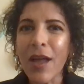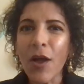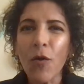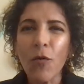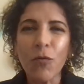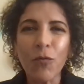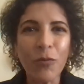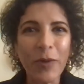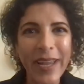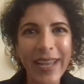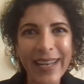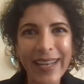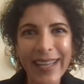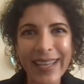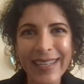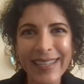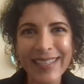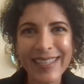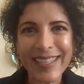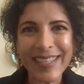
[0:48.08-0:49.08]
read
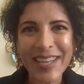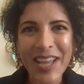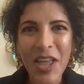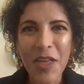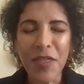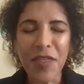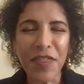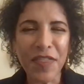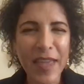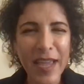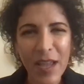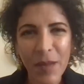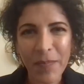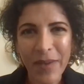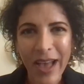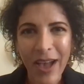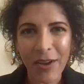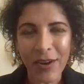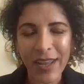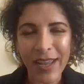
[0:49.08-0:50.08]
it, think
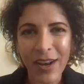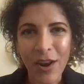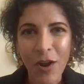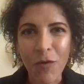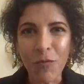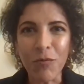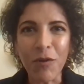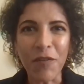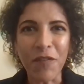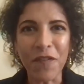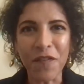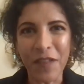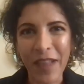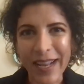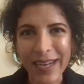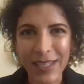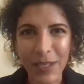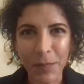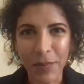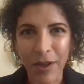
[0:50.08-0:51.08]
about it,
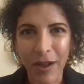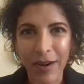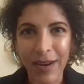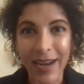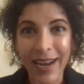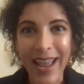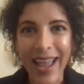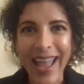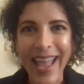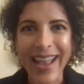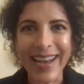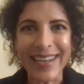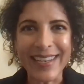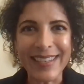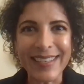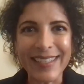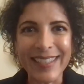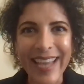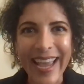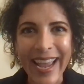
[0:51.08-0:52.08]
reflect upon it,
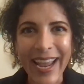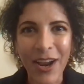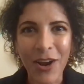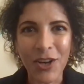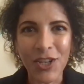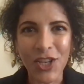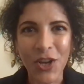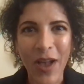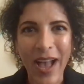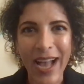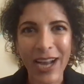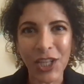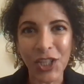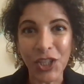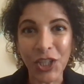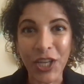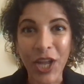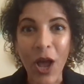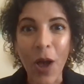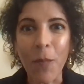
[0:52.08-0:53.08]
and dare to
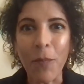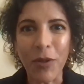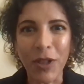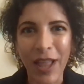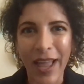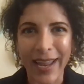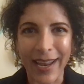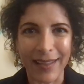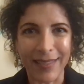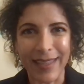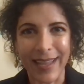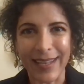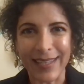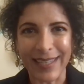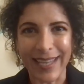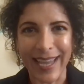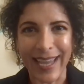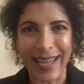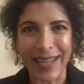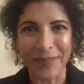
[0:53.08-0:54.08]
actually apply it that
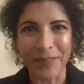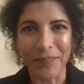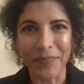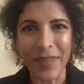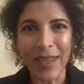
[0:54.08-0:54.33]
day.